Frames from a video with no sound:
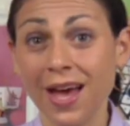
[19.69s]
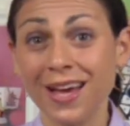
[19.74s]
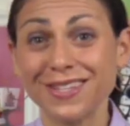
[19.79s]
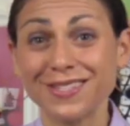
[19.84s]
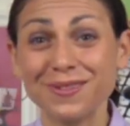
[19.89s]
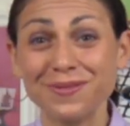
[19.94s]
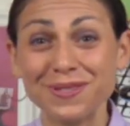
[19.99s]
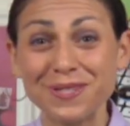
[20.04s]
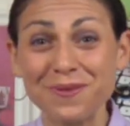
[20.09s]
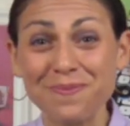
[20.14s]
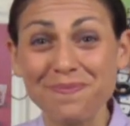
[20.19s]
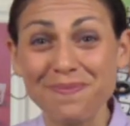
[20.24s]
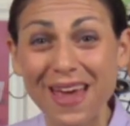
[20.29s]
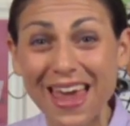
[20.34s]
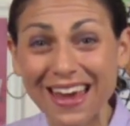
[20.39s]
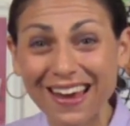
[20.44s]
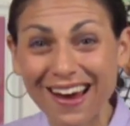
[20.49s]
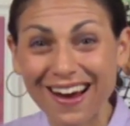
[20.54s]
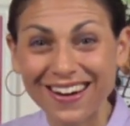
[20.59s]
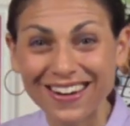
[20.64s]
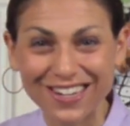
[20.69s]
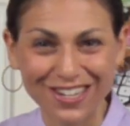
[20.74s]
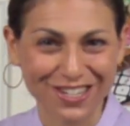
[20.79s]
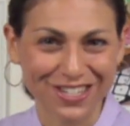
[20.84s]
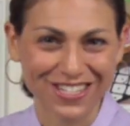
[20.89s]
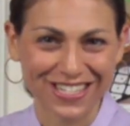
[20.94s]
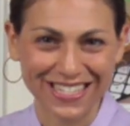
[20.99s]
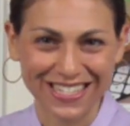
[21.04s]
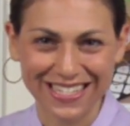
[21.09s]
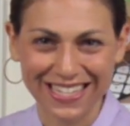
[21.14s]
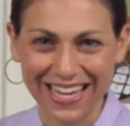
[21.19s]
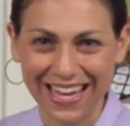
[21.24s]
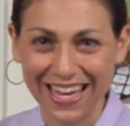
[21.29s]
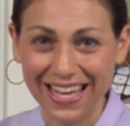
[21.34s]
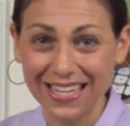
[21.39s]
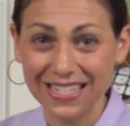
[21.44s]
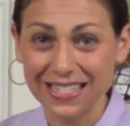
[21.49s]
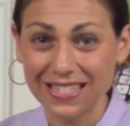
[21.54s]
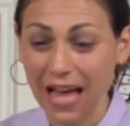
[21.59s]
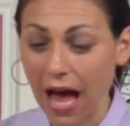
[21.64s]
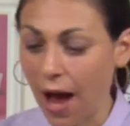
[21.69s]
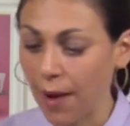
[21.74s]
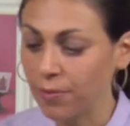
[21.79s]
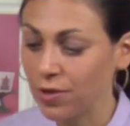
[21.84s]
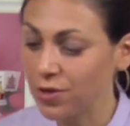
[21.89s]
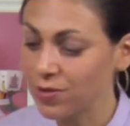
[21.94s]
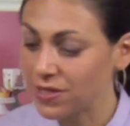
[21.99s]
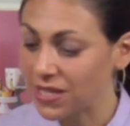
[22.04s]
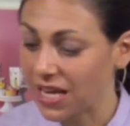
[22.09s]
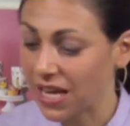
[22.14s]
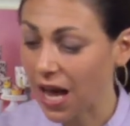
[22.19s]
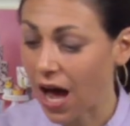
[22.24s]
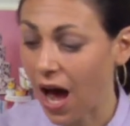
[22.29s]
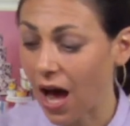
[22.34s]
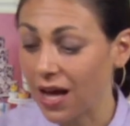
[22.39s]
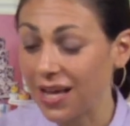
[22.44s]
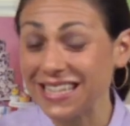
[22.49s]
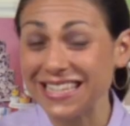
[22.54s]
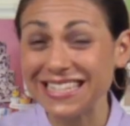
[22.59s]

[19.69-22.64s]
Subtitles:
So to make our Hershey's Kiss, I'm using a